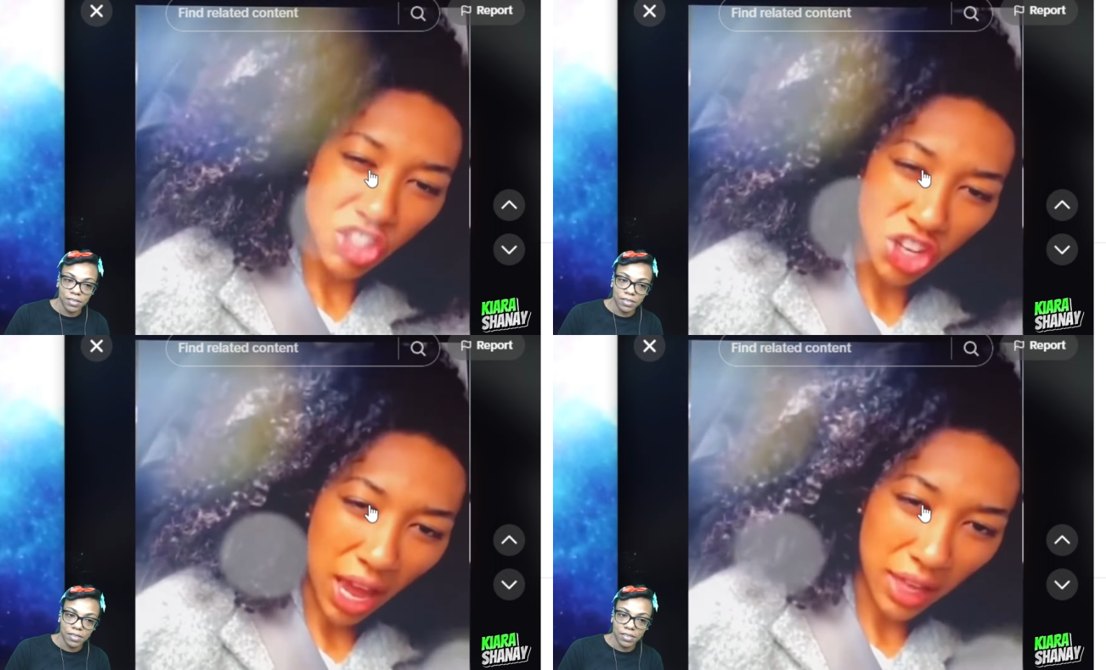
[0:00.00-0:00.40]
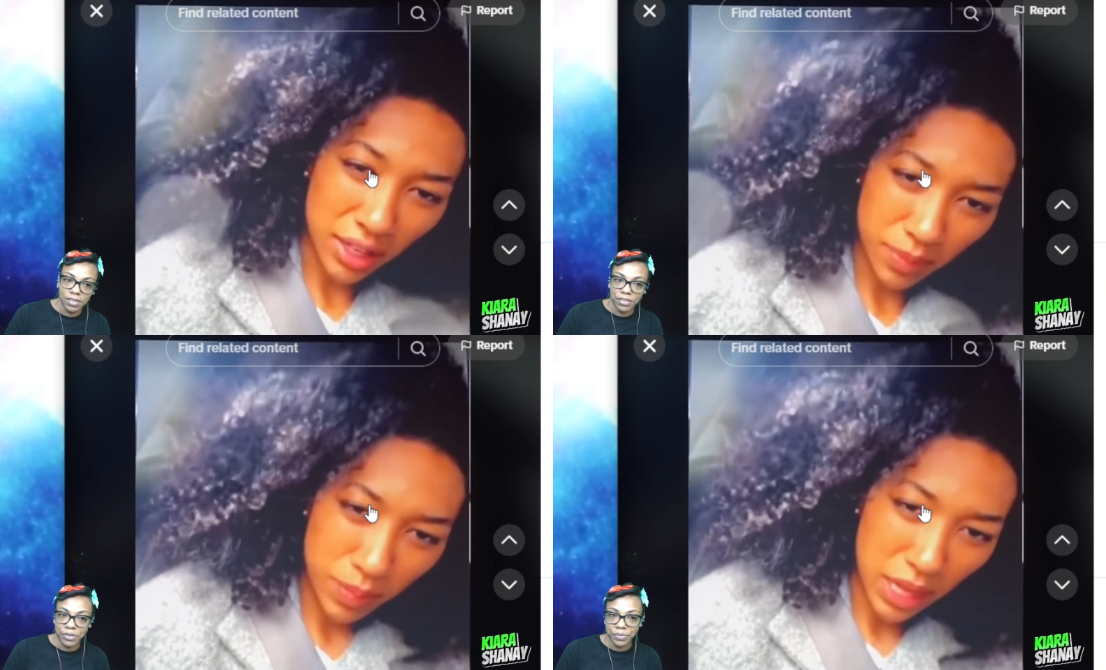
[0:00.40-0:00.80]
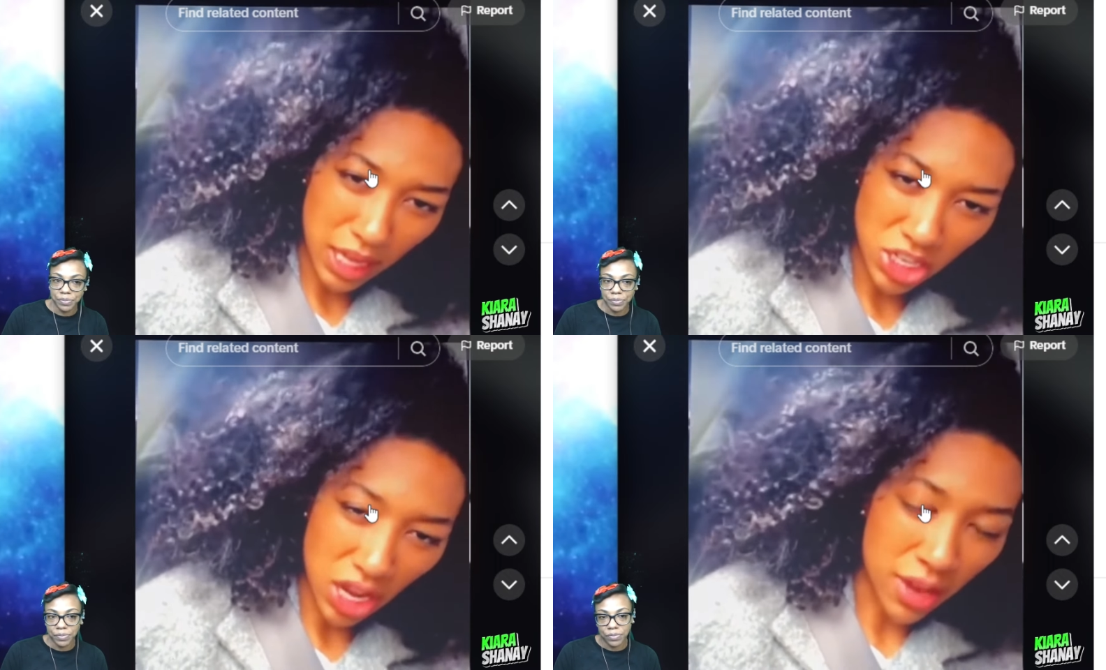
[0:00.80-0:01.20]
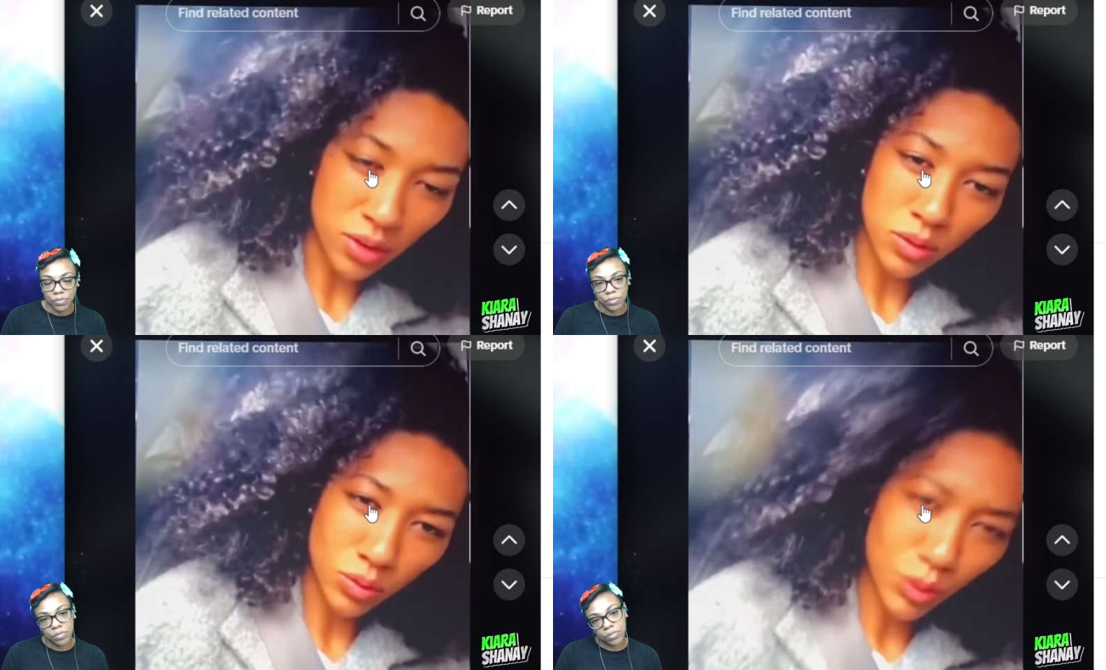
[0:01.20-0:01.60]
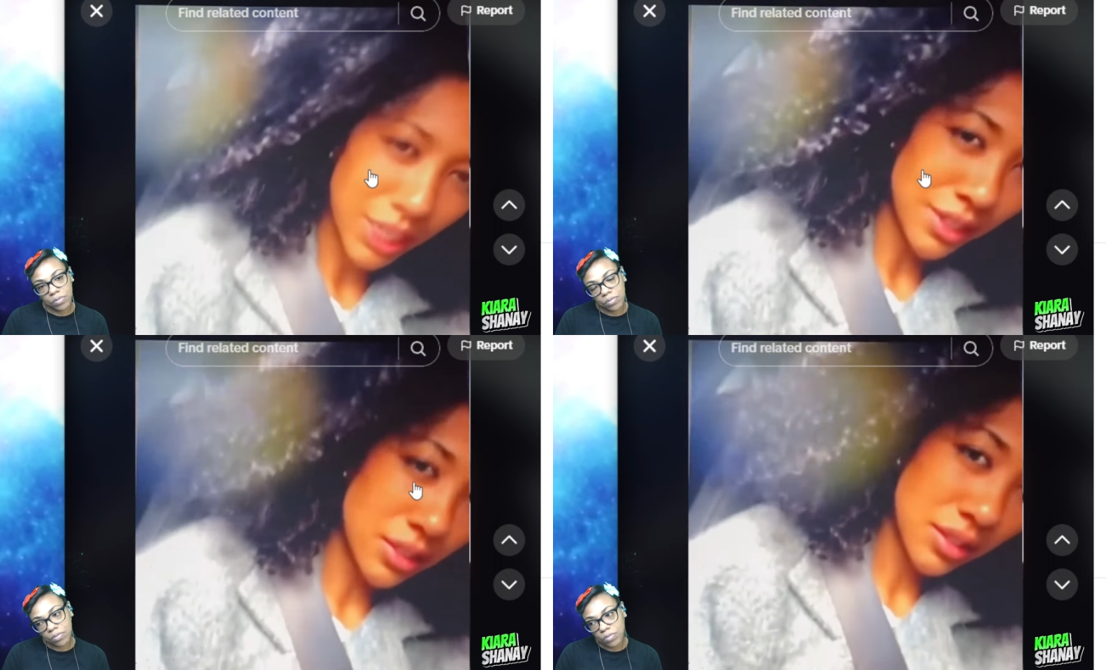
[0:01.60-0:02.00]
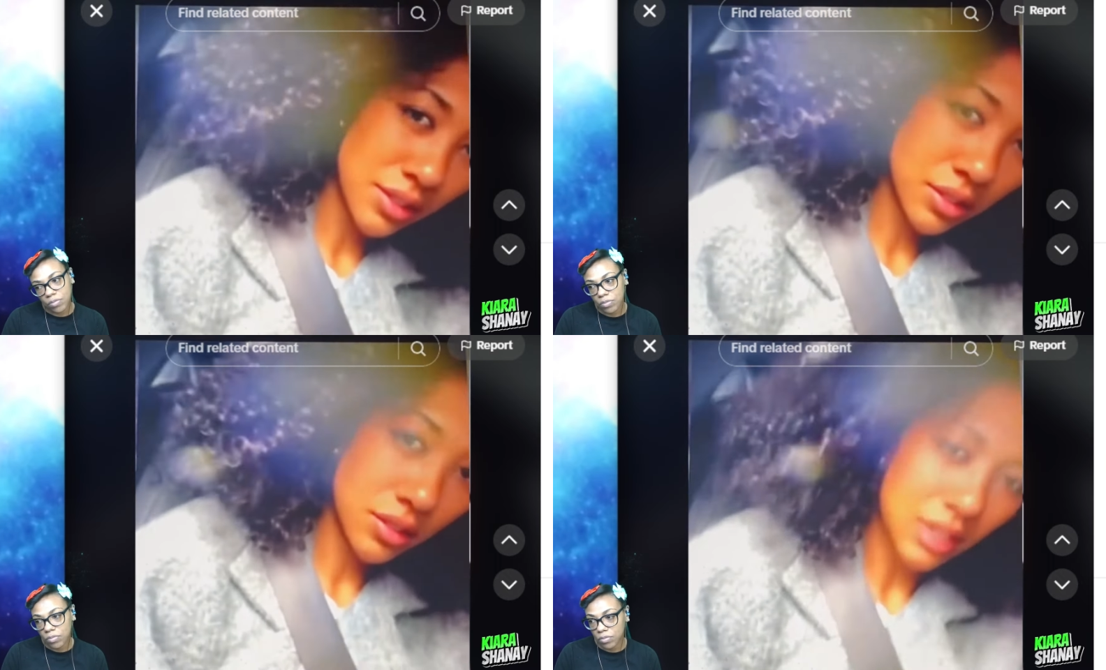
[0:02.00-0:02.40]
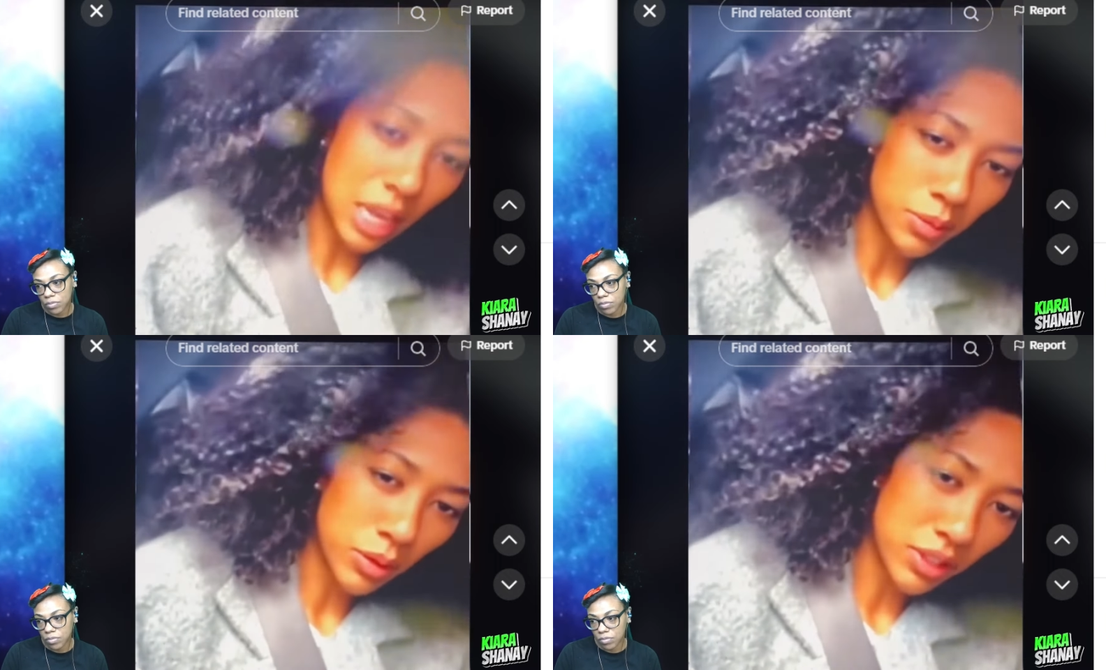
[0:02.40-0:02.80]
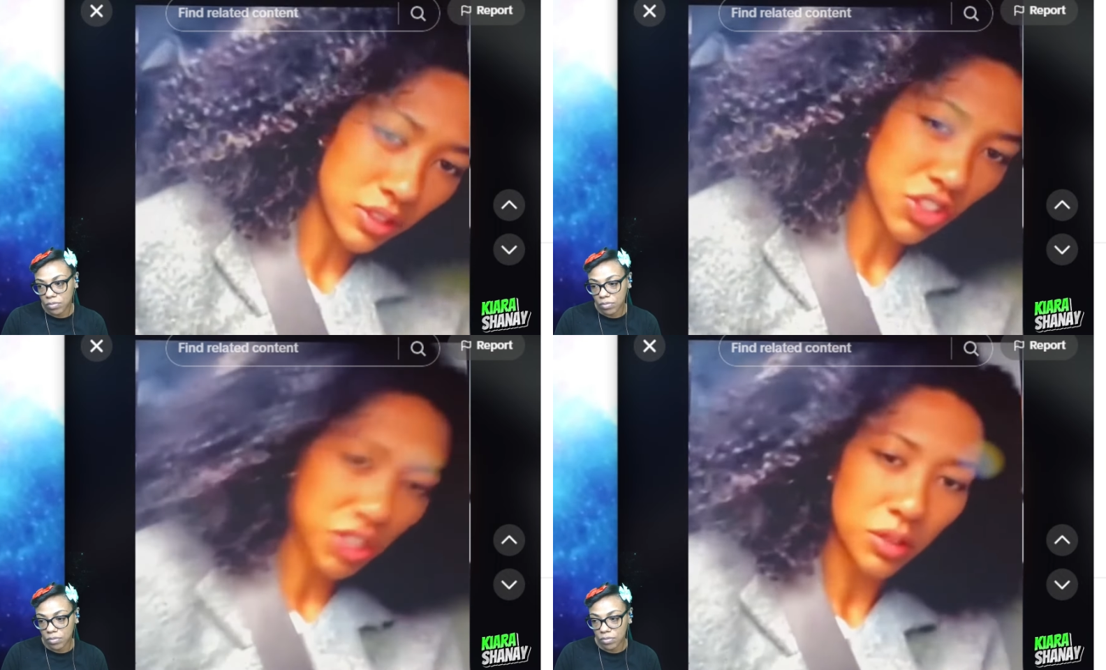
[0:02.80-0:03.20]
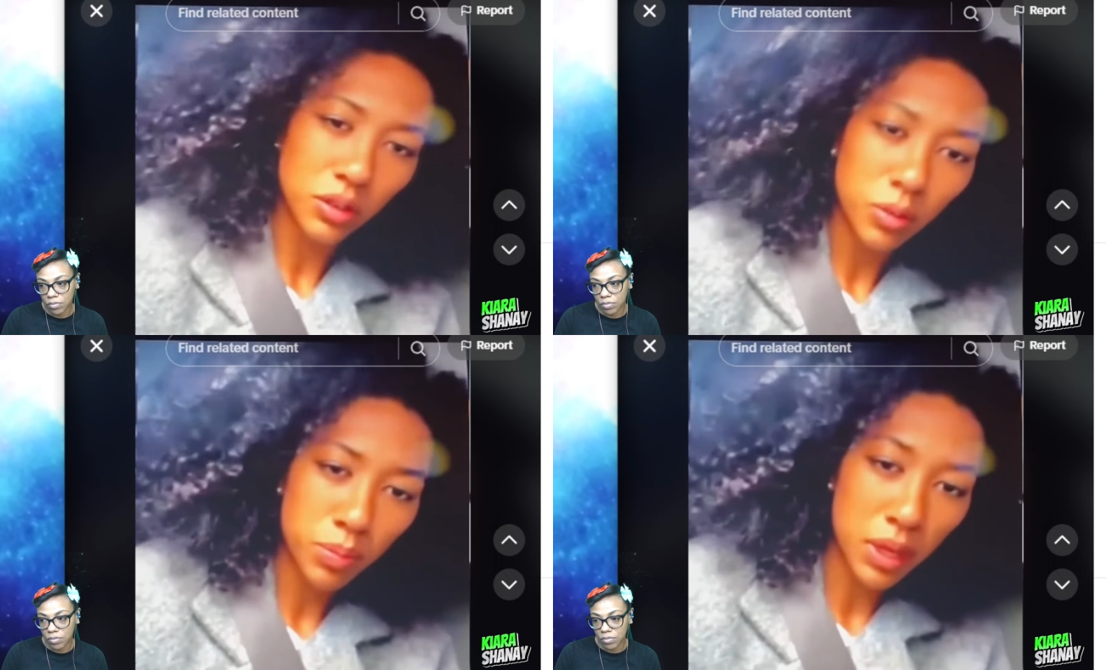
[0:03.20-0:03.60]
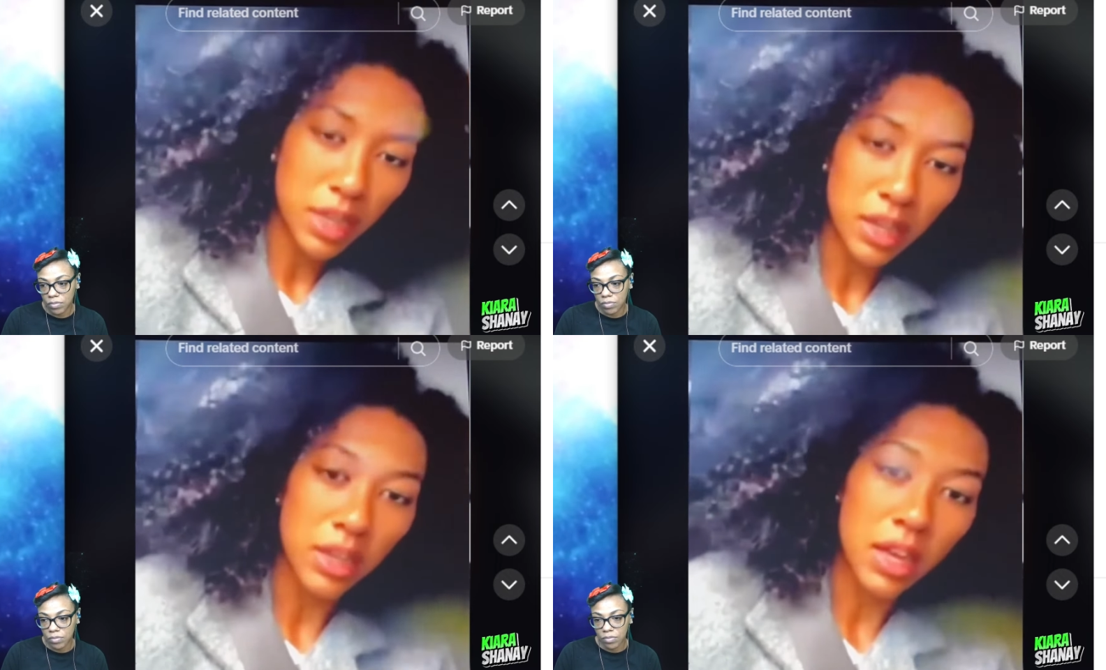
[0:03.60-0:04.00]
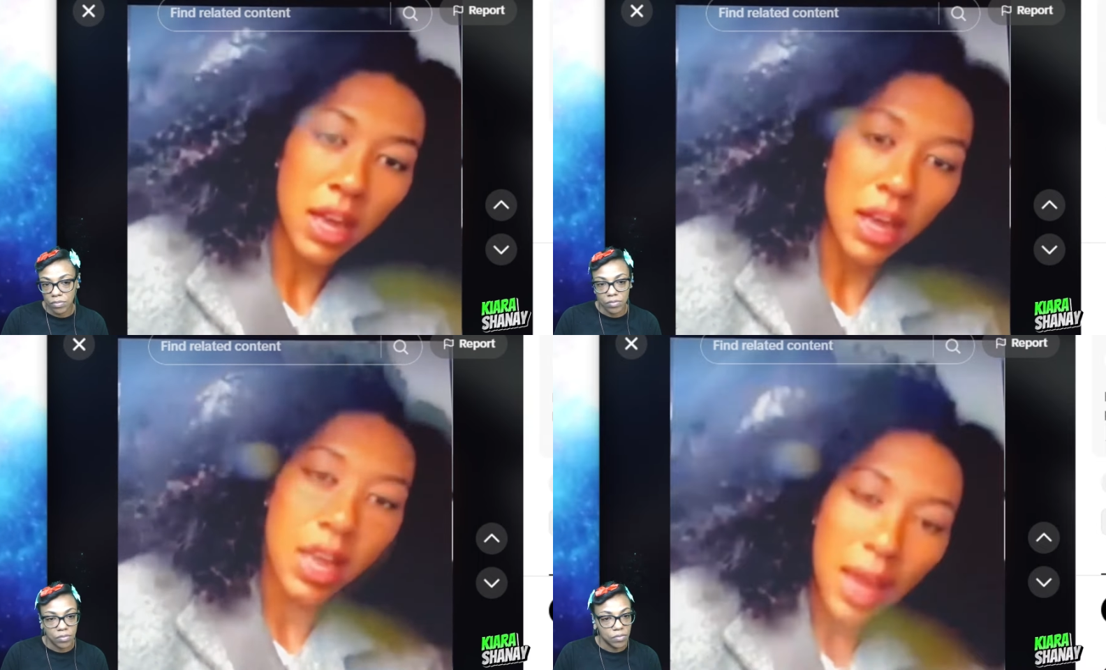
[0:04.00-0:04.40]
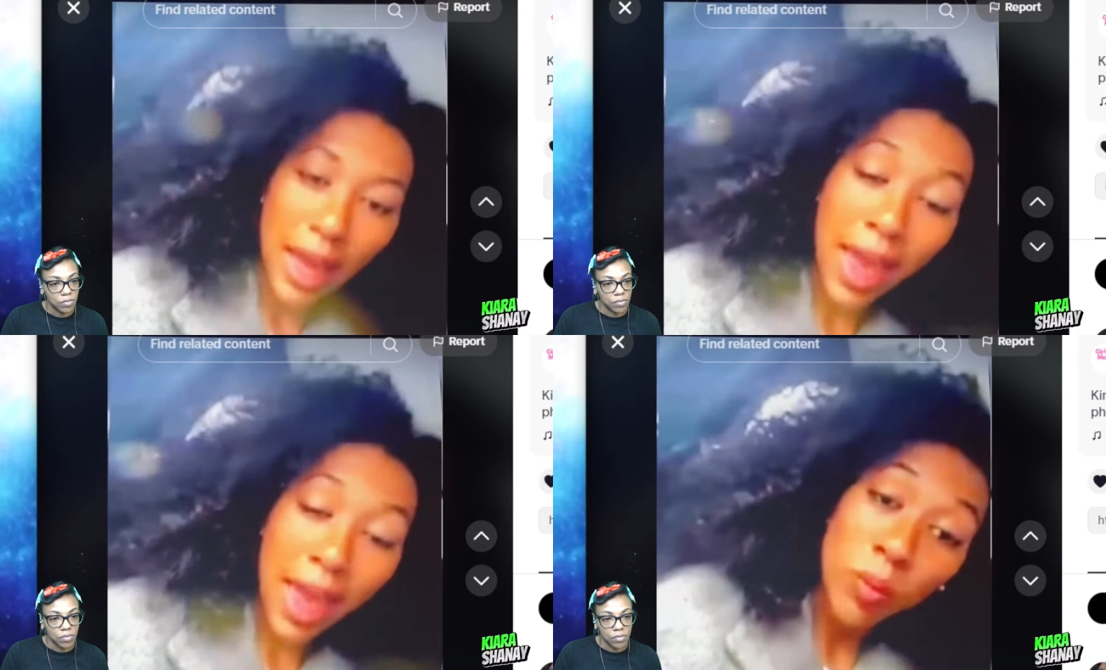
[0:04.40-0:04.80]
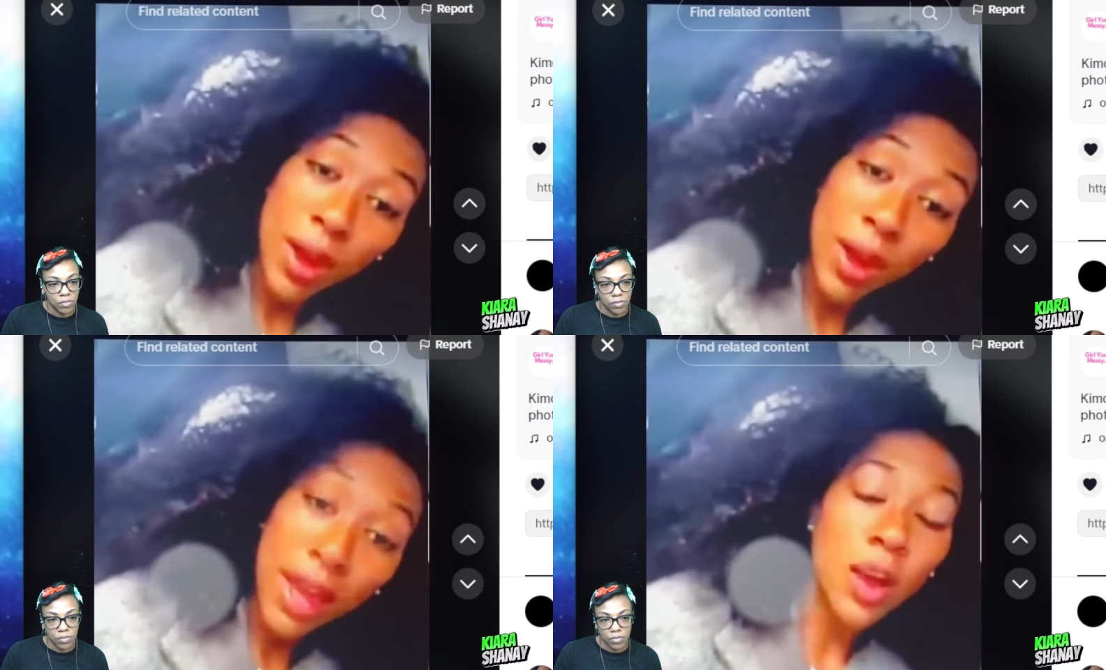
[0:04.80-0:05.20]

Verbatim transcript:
Speaker 1: Check page. I don't read tabloids in general, but NYF.